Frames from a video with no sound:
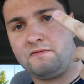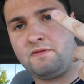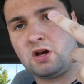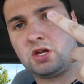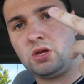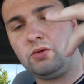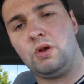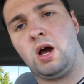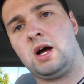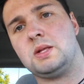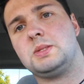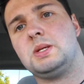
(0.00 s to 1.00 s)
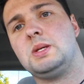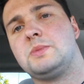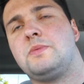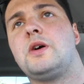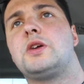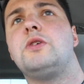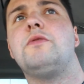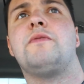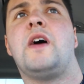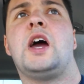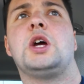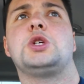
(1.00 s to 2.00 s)
Fuck you Nazis, fuck you
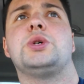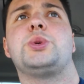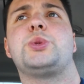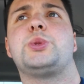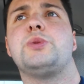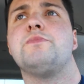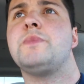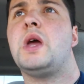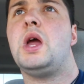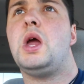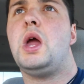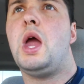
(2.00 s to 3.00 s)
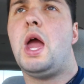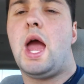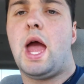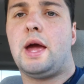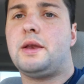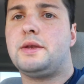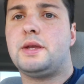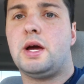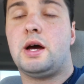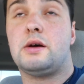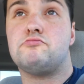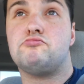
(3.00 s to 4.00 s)
fascists, and
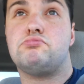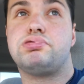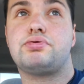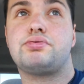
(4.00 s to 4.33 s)
and